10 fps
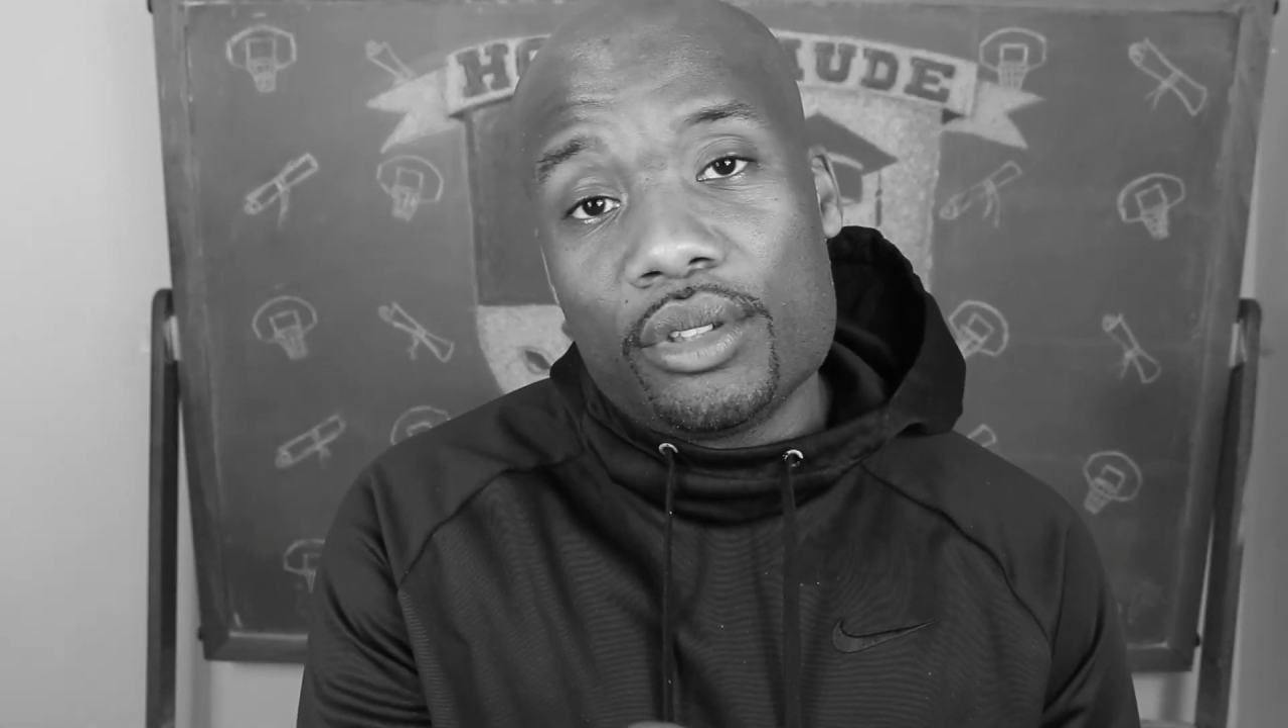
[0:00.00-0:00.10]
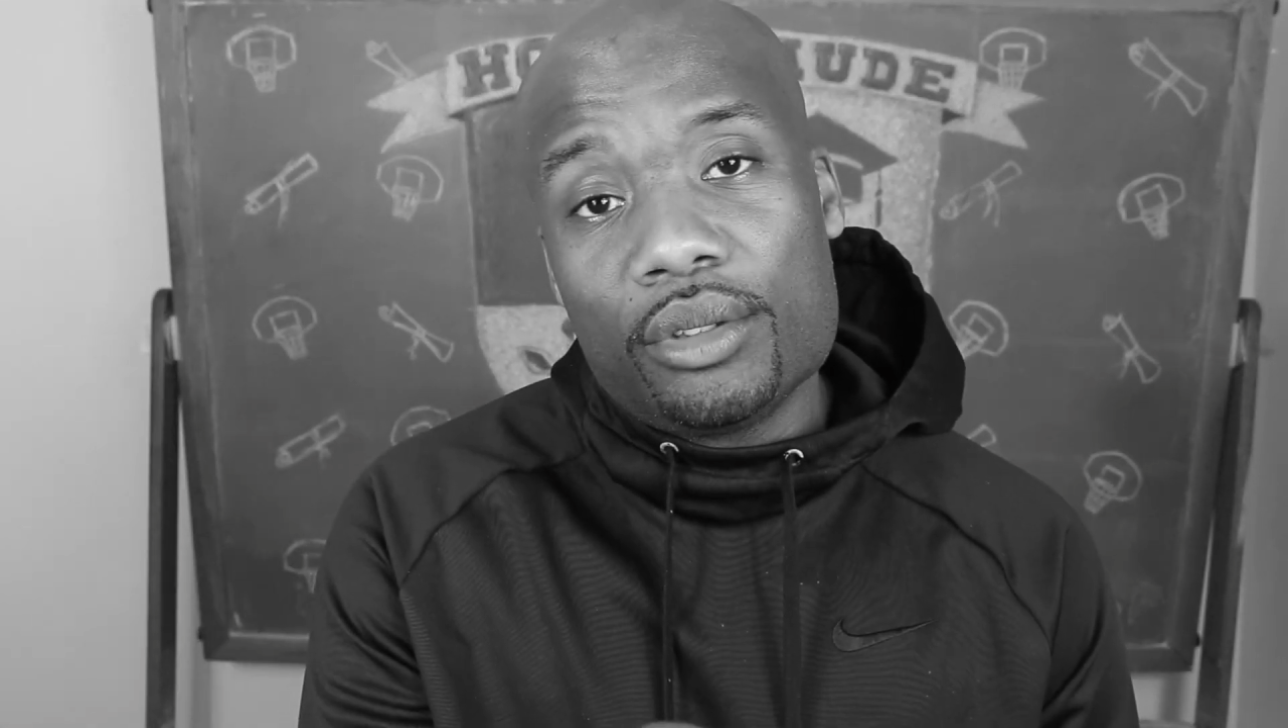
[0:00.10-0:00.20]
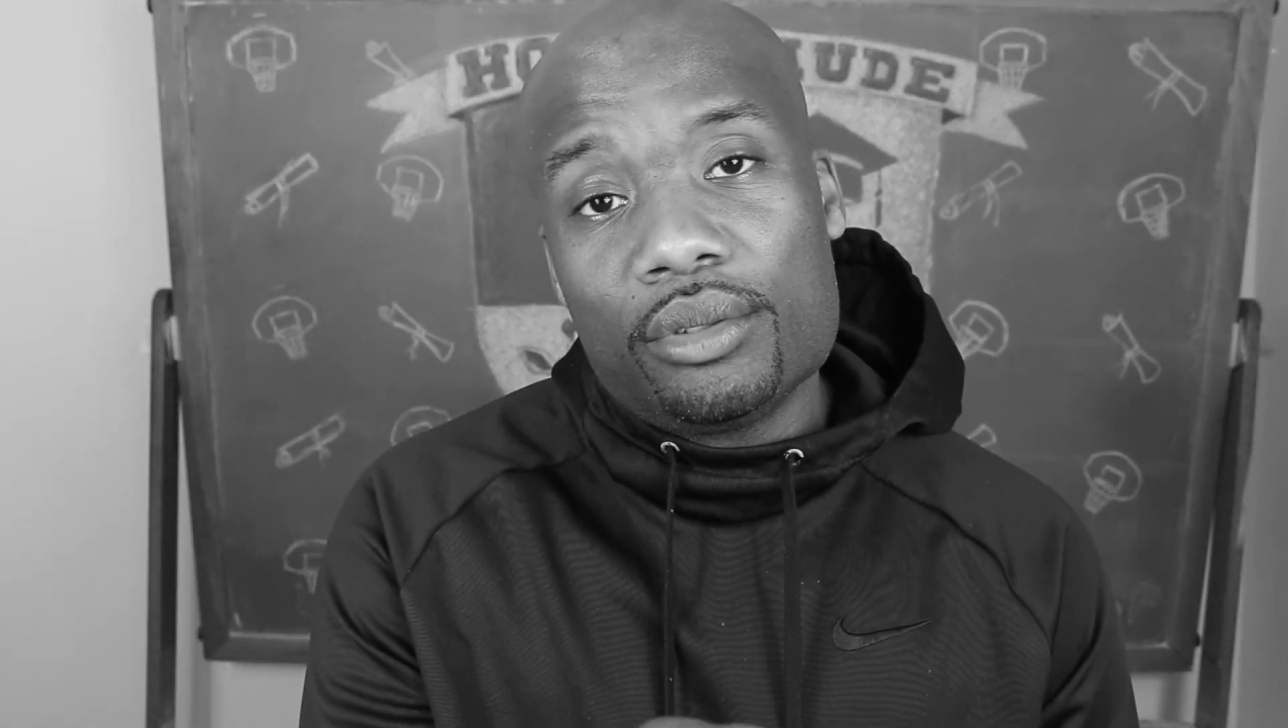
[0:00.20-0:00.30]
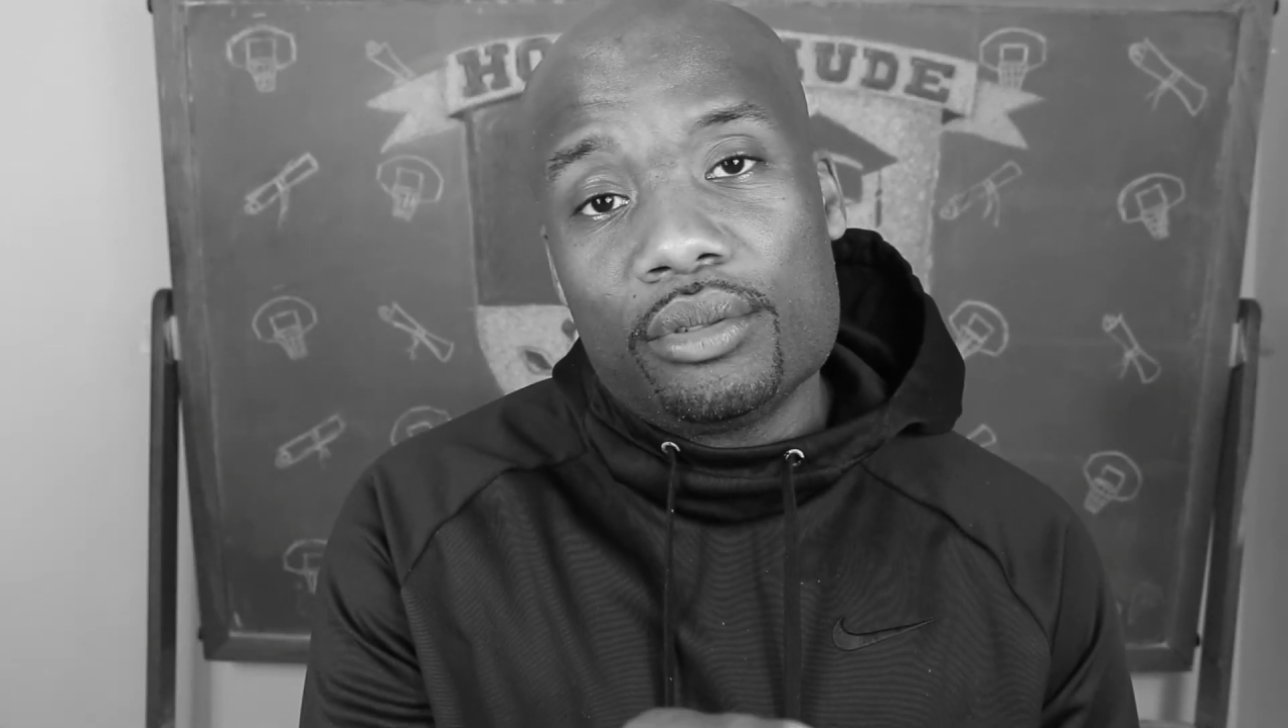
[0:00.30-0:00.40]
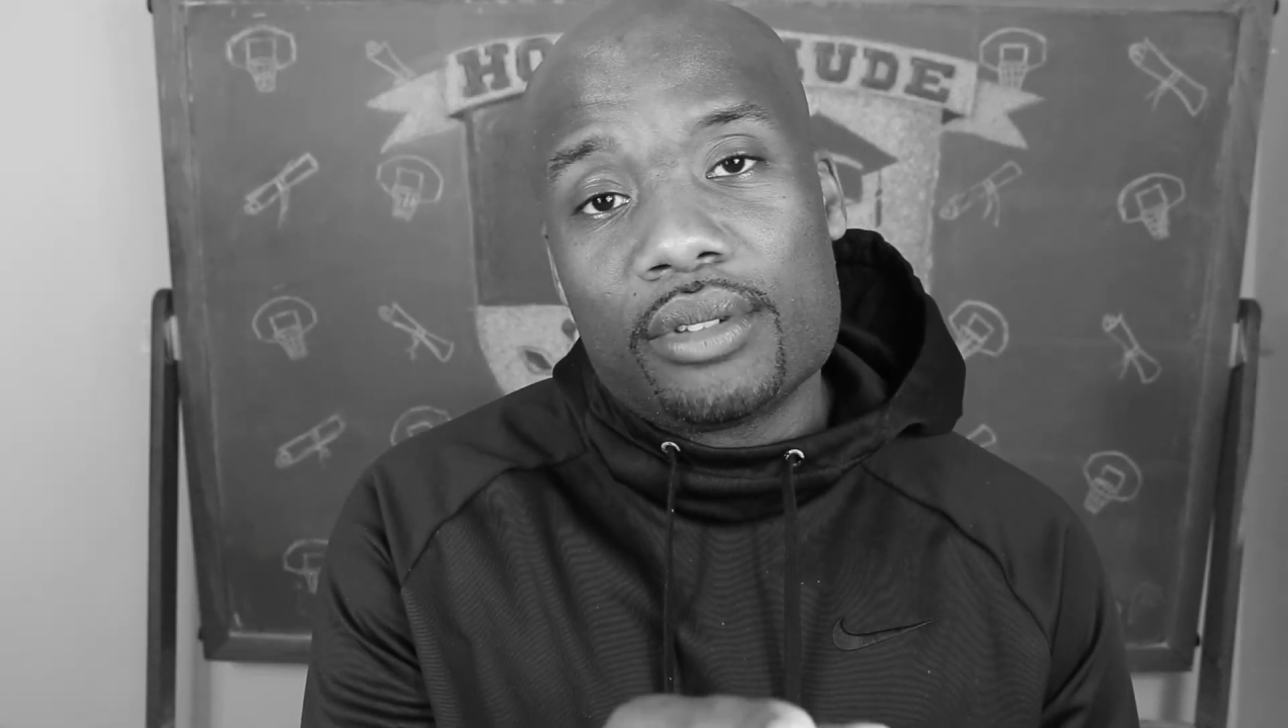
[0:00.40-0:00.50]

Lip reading: you